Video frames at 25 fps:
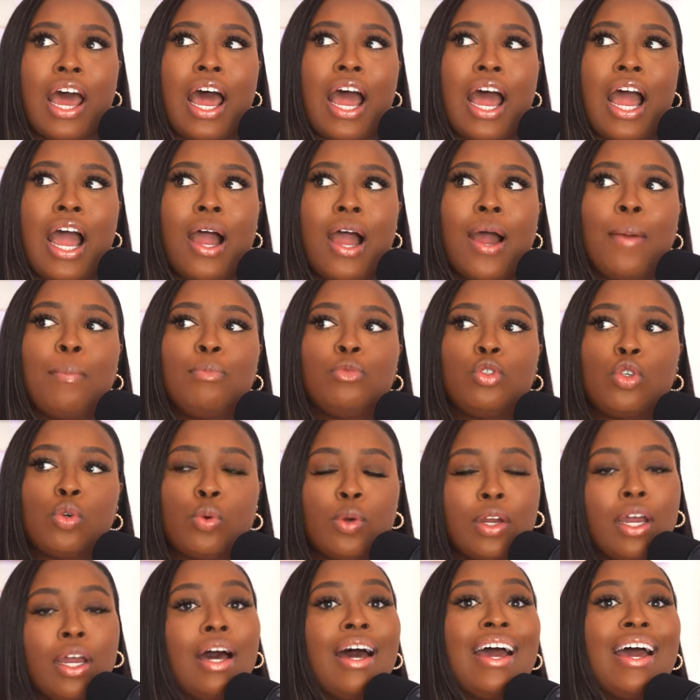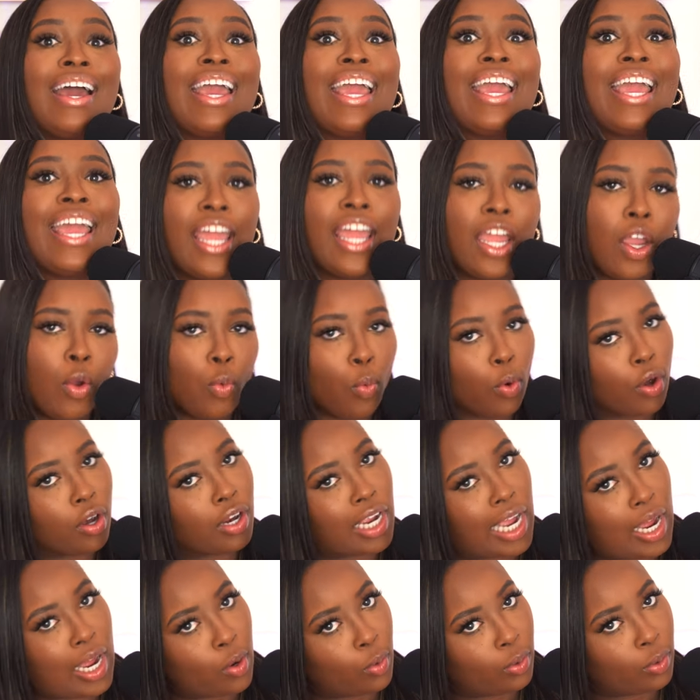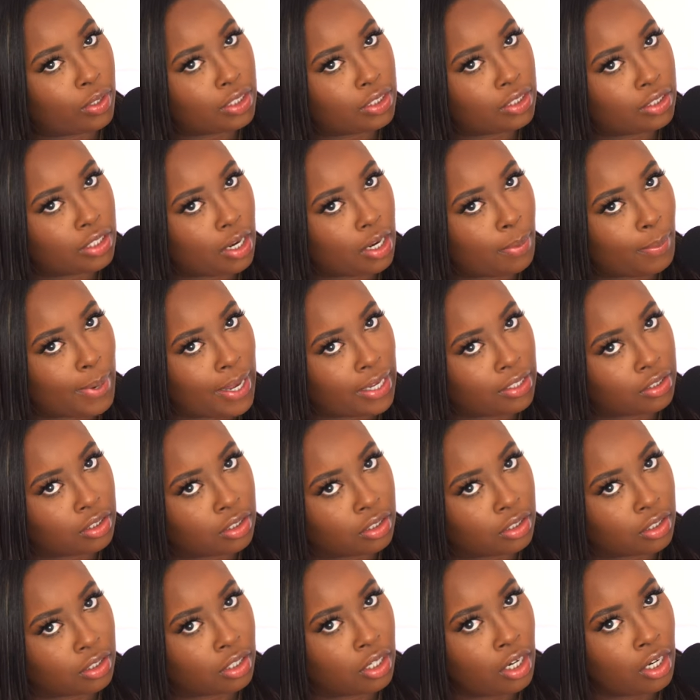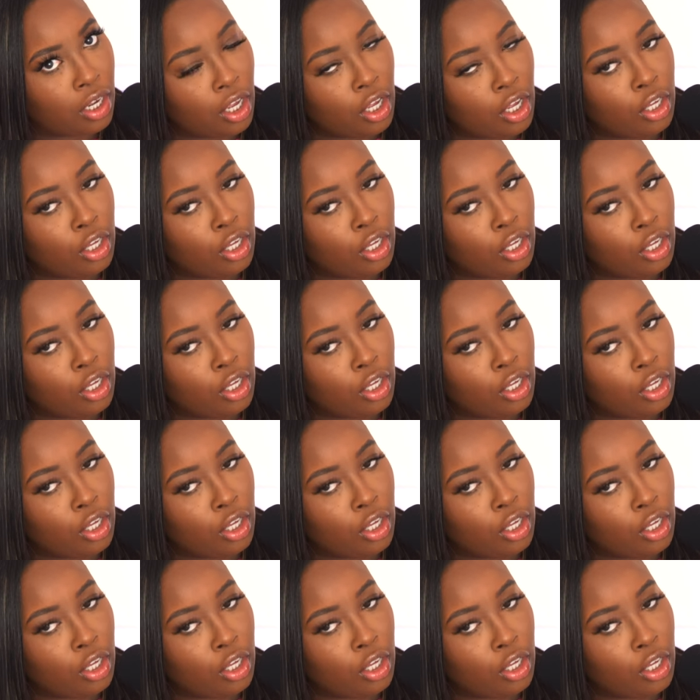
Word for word: I'm doing a HIIT workout on a Stairmaster.